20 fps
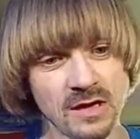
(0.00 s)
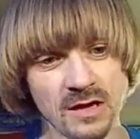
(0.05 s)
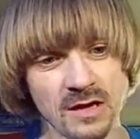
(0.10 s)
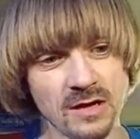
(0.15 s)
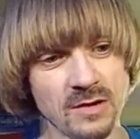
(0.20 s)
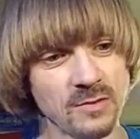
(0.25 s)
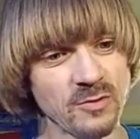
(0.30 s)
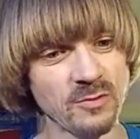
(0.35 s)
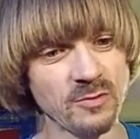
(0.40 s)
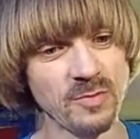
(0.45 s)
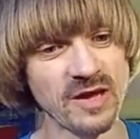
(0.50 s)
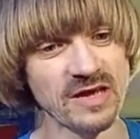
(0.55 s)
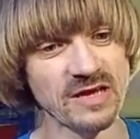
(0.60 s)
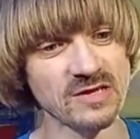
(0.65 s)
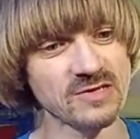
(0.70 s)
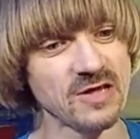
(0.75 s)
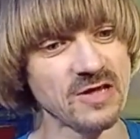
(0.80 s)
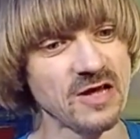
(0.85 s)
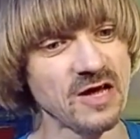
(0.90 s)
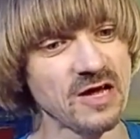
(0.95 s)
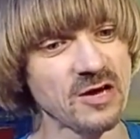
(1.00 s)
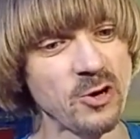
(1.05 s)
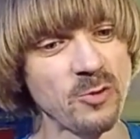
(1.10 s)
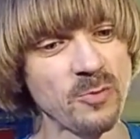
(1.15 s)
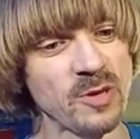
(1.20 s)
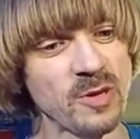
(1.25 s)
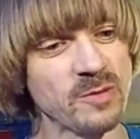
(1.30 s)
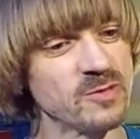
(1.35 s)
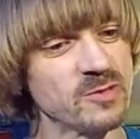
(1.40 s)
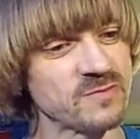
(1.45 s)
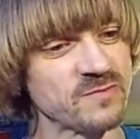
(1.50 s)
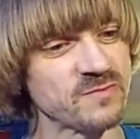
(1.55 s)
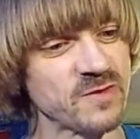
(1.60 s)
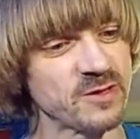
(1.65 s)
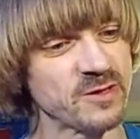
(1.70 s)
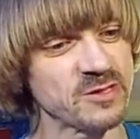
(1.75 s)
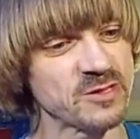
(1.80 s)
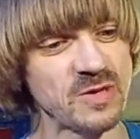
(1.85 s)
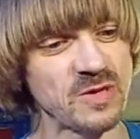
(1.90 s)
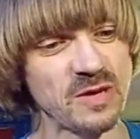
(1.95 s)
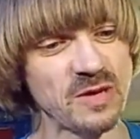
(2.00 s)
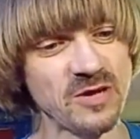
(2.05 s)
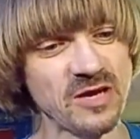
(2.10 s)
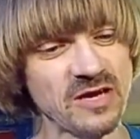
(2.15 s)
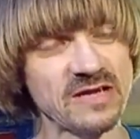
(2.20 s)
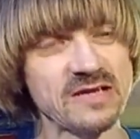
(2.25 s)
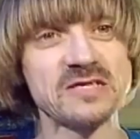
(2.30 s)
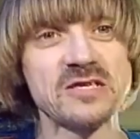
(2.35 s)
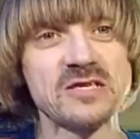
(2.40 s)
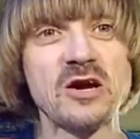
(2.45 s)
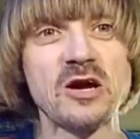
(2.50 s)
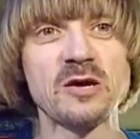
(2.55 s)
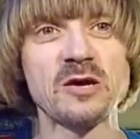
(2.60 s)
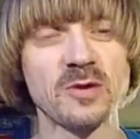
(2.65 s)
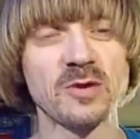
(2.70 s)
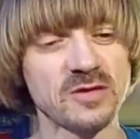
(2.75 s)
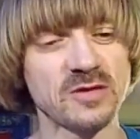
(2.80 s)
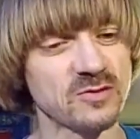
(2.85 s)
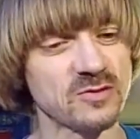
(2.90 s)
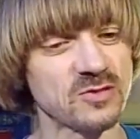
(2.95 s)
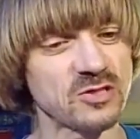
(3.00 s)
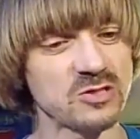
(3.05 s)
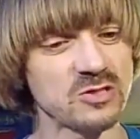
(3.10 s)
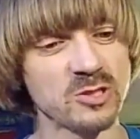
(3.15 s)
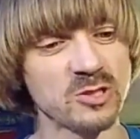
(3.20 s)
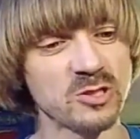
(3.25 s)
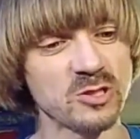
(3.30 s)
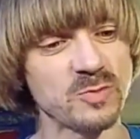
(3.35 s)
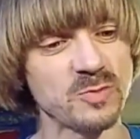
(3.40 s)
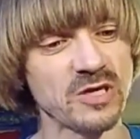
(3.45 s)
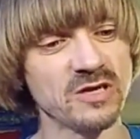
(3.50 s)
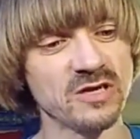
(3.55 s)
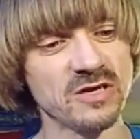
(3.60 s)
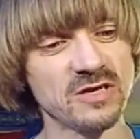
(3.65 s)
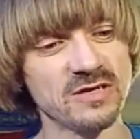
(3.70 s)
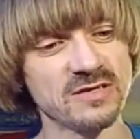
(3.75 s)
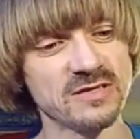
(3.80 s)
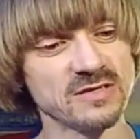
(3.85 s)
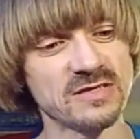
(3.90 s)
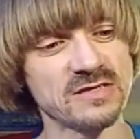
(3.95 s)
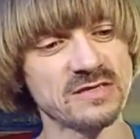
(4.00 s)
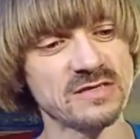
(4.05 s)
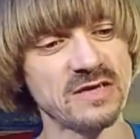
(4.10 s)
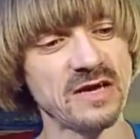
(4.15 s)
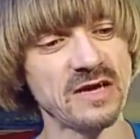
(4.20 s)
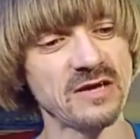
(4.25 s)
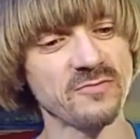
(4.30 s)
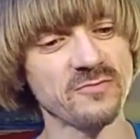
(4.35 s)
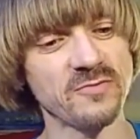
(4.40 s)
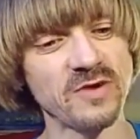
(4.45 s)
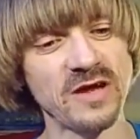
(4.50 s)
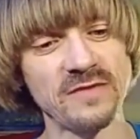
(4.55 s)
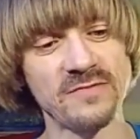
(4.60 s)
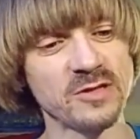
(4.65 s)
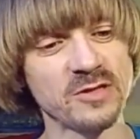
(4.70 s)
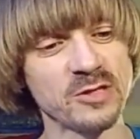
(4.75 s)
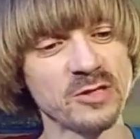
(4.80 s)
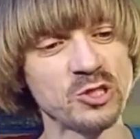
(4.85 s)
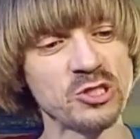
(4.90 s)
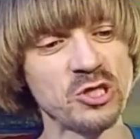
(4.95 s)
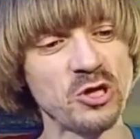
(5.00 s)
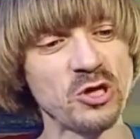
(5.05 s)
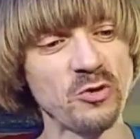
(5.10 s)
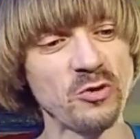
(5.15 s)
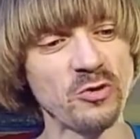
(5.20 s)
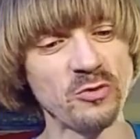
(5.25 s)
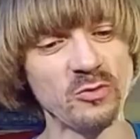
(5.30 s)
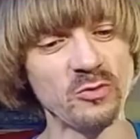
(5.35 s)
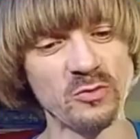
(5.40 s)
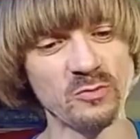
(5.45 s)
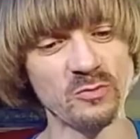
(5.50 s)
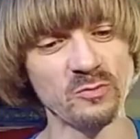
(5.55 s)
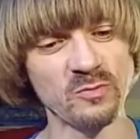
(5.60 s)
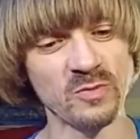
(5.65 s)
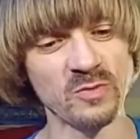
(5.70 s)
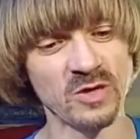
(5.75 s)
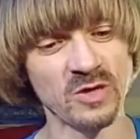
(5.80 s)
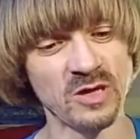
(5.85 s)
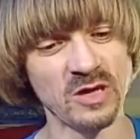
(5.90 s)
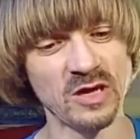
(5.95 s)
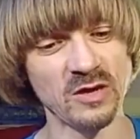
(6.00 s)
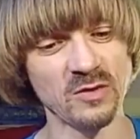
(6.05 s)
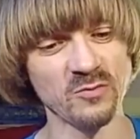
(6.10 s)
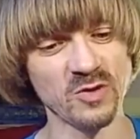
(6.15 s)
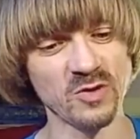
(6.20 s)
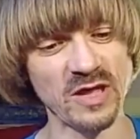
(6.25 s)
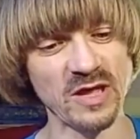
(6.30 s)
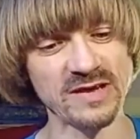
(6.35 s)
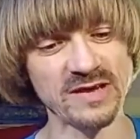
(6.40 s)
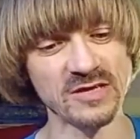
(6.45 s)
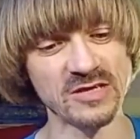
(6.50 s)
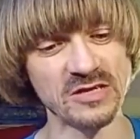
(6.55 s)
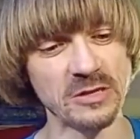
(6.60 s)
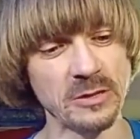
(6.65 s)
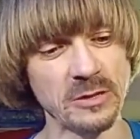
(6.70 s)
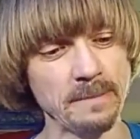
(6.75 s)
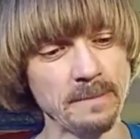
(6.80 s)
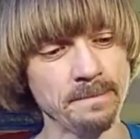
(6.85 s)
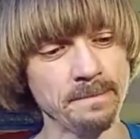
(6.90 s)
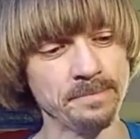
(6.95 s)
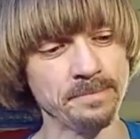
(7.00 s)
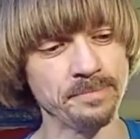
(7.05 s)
We were making a lot of homemade music videos. I'm not going to talk about those so much because I don't have anything to show you related to them.